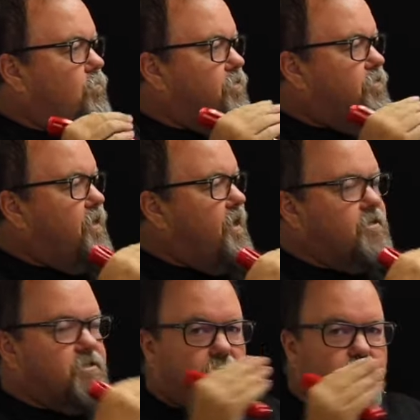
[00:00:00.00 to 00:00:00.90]

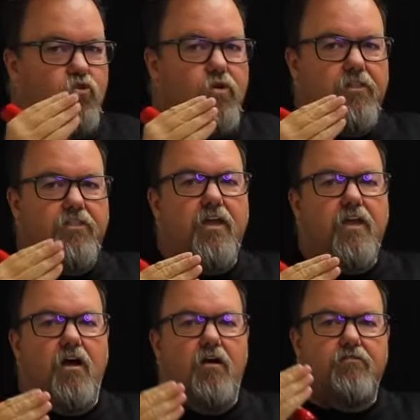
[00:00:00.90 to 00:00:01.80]
things that you can
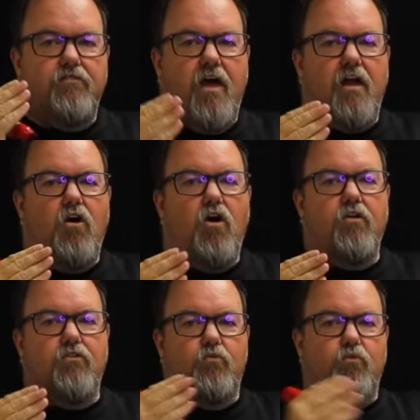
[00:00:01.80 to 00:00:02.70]
think of that
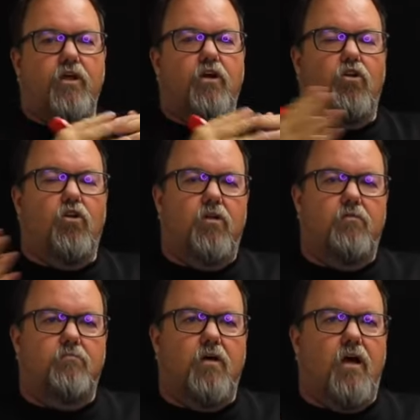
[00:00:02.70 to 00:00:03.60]
are the real
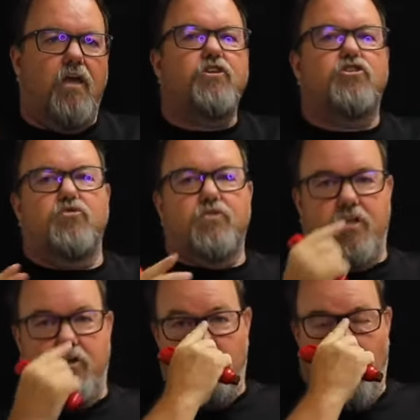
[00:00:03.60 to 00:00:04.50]
issues
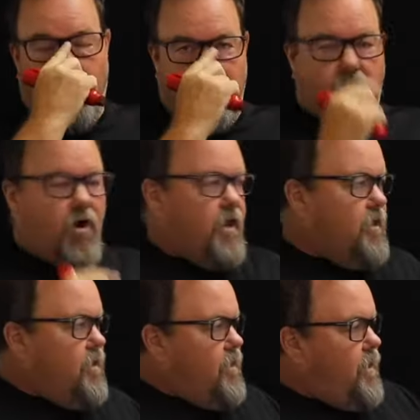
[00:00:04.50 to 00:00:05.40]
in your market, right?
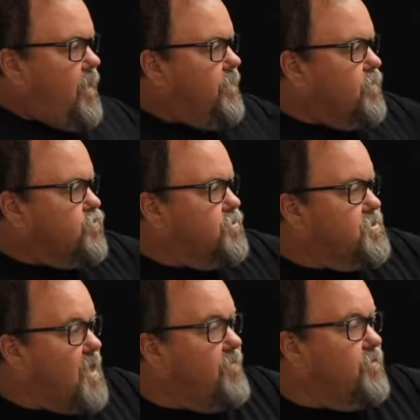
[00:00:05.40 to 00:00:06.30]
And these are
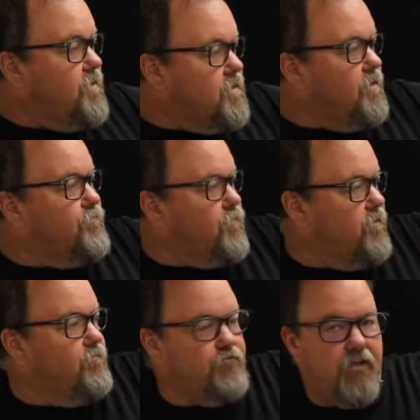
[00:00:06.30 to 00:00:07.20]
7
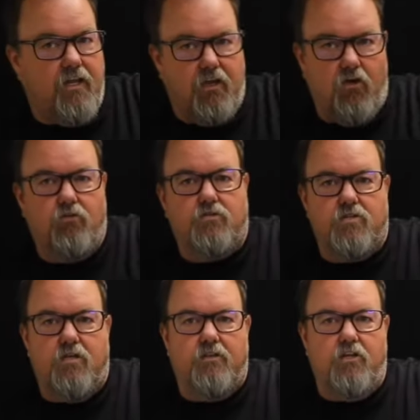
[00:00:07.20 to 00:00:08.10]
different
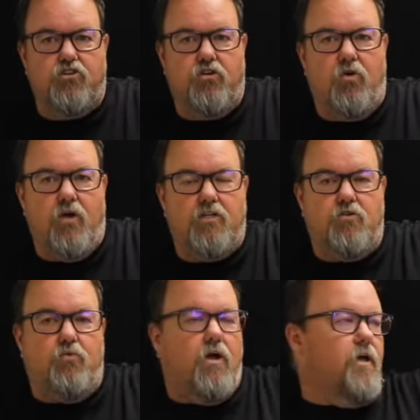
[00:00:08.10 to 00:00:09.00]
videos that you're going
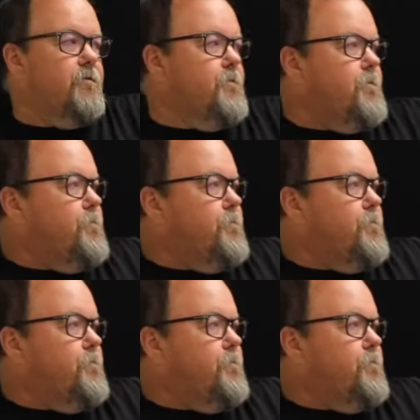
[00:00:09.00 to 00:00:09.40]
to run.